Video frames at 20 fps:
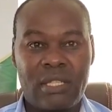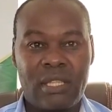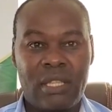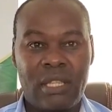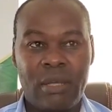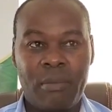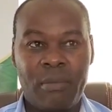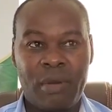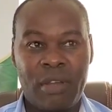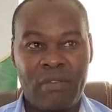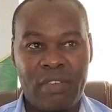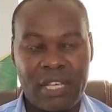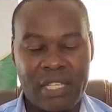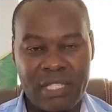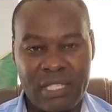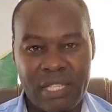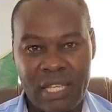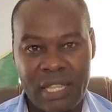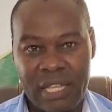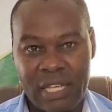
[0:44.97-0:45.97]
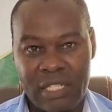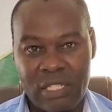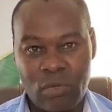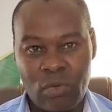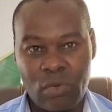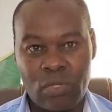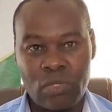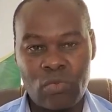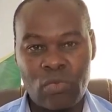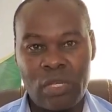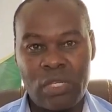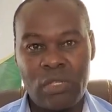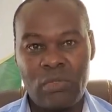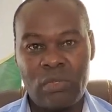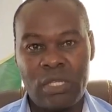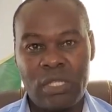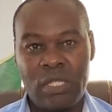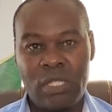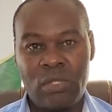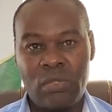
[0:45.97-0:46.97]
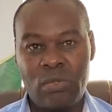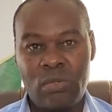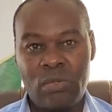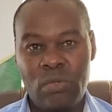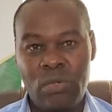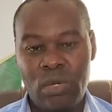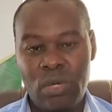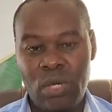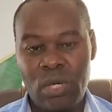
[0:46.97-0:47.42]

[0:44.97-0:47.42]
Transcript: in the previous year, that was 2022,